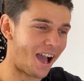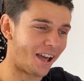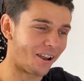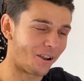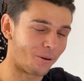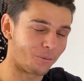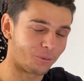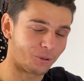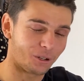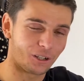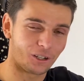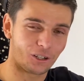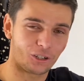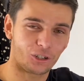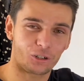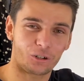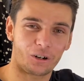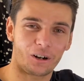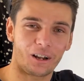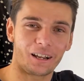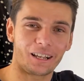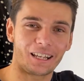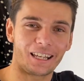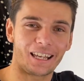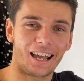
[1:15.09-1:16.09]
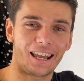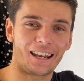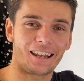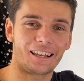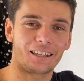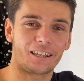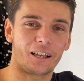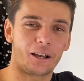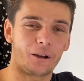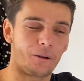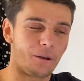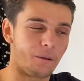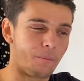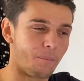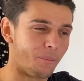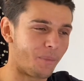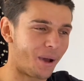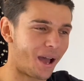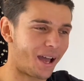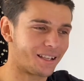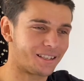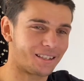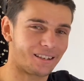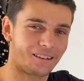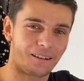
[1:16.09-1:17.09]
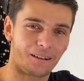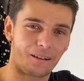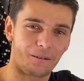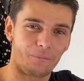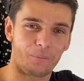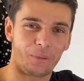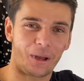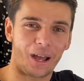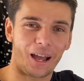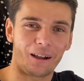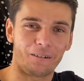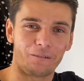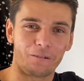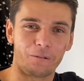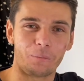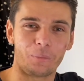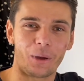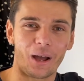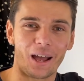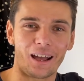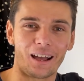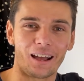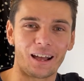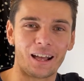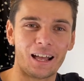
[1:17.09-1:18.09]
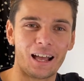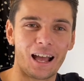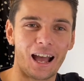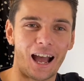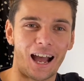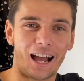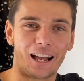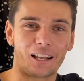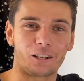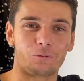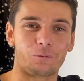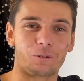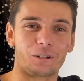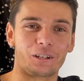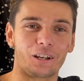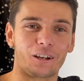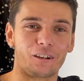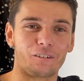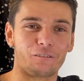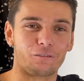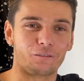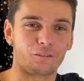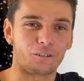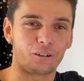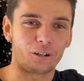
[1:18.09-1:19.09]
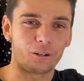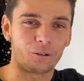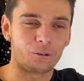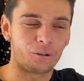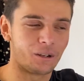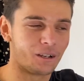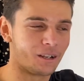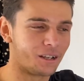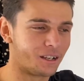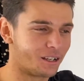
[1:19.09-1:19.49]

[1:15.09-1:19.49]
and I'm going to try and get it going better and better and better as we go through.